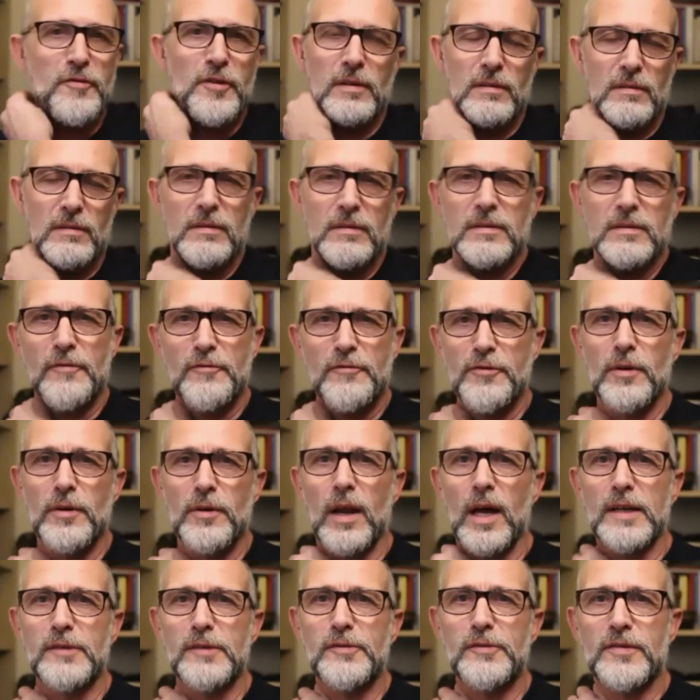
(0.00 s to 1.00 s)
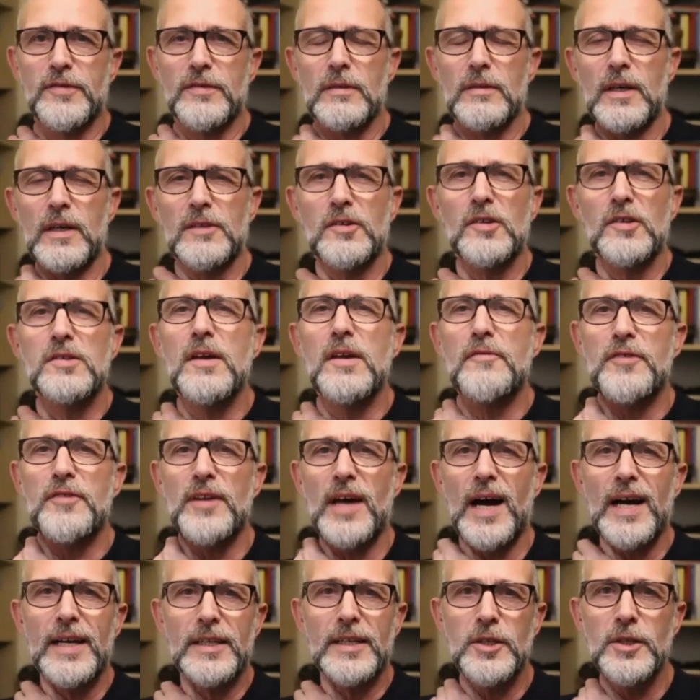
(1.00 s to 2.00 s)
different life. It's a different
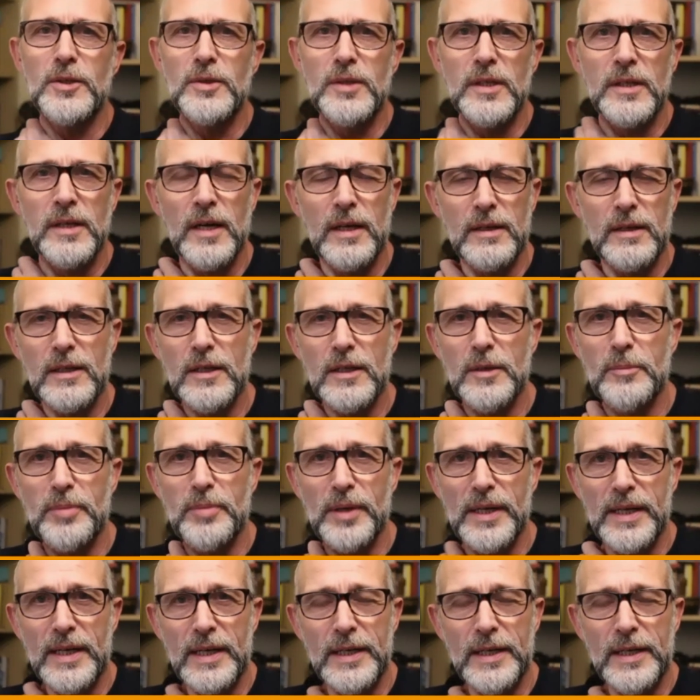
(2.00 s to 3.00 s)
attitude, isn't it? Completely.